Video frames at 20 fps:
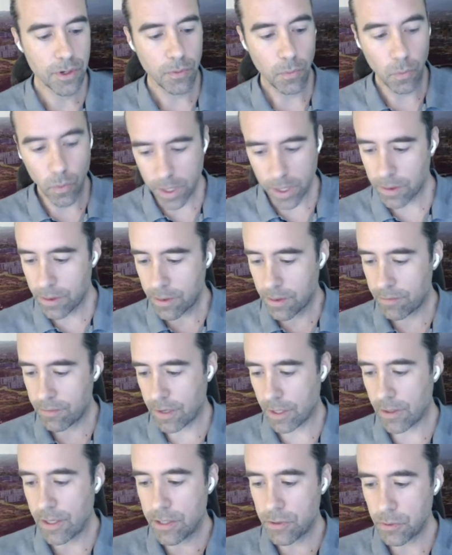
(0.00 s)
with the
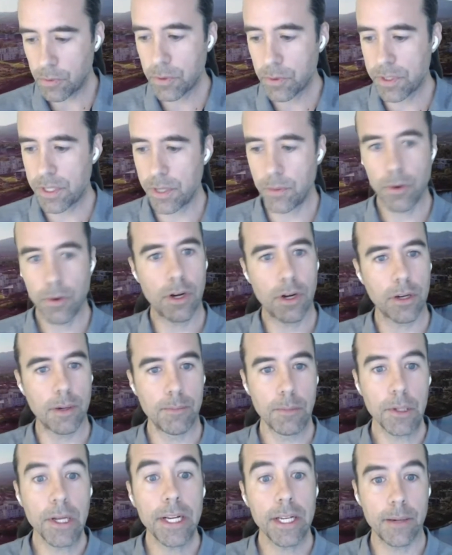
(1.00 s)
very tools that we're all
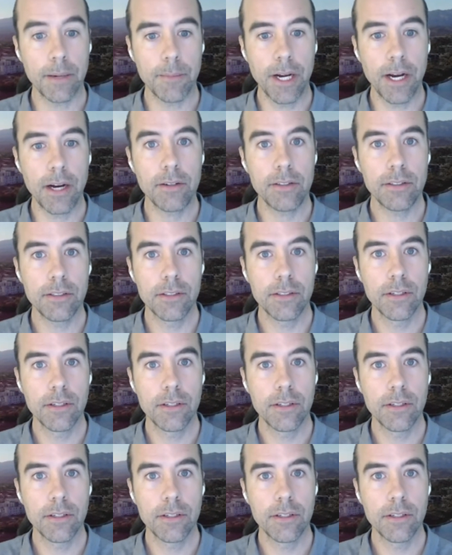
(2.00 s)
complaining about